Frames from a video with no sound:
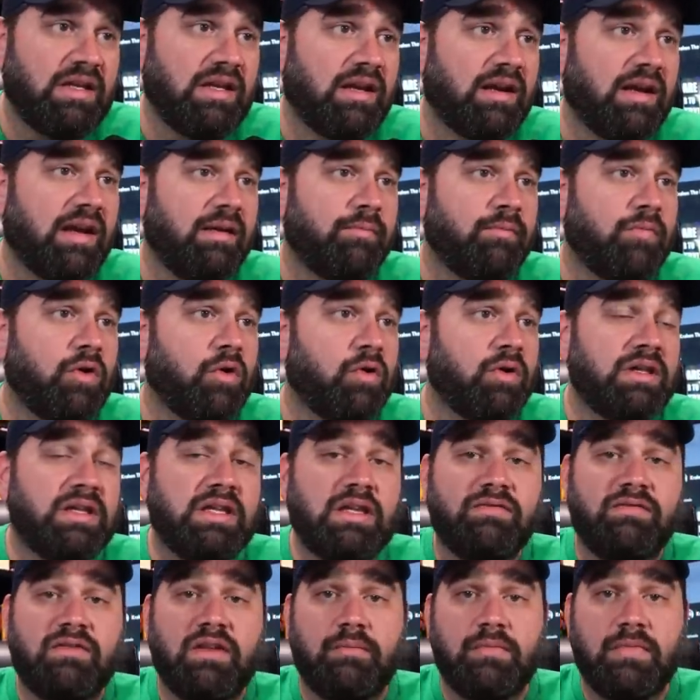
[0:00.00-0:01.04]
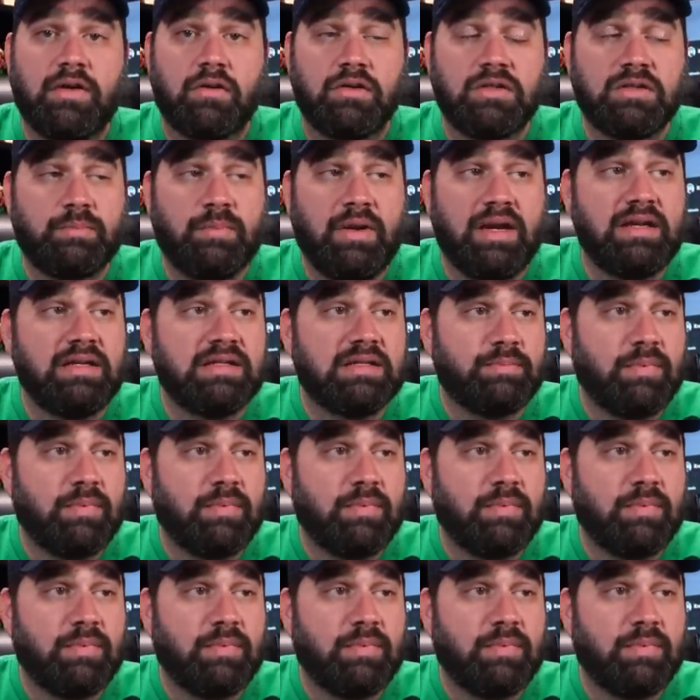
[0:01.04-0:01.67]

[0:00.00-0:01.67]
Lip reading: and I'm going to give them their space,